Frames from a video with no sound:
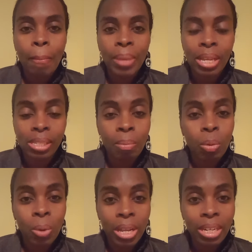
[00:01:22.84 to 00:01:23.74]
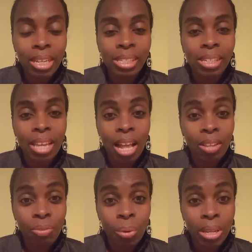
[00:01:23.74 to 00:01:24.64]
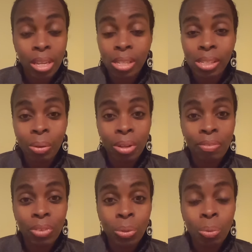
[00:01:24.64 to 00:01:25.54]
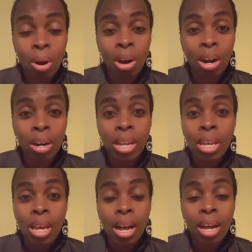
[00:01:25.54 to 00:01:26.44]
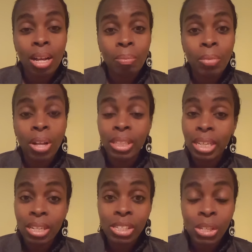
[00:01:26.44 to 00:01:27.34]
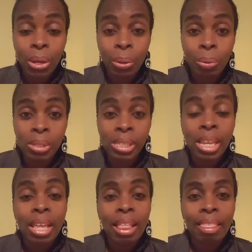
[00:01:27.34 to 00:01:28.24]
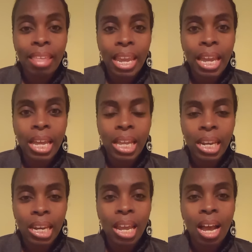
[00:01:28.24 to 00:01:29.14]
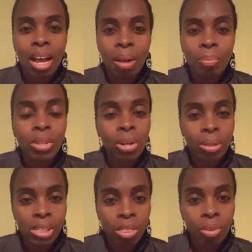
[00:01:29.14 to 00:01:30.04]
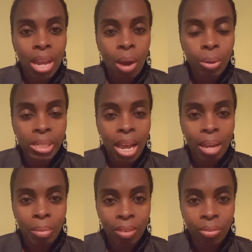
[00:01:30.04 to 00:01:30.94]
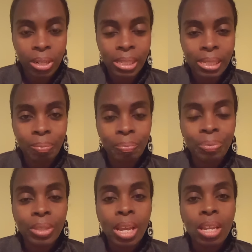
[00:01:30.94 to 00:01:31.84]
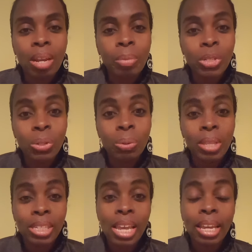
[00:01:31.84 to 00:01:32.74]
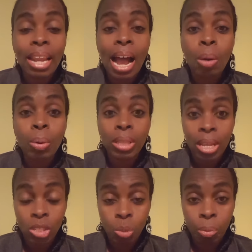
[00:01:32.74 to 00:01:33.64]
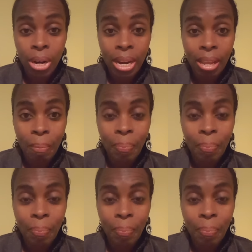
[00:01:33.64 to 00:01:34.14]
because number one, it's in California. So if you are on the East Coast, then it's a 3-hour time difference. Number two, they take an hour lunch break.